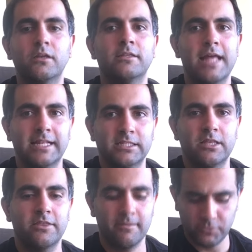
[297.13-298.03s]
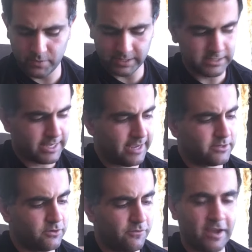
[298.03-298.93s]
That's the thumb doing its thing.
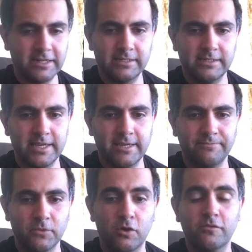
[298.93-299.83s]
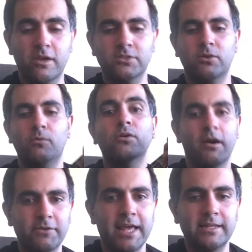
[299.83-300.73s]
So I did C, so we'll
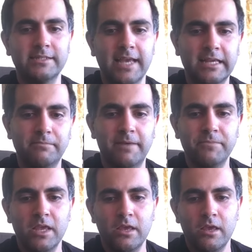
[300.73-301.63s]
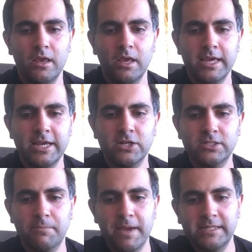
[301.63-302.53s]
cover that in a second, but here's
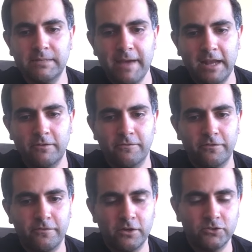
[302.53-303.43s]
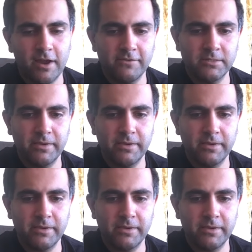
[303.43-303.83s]
the basic pattern for Travis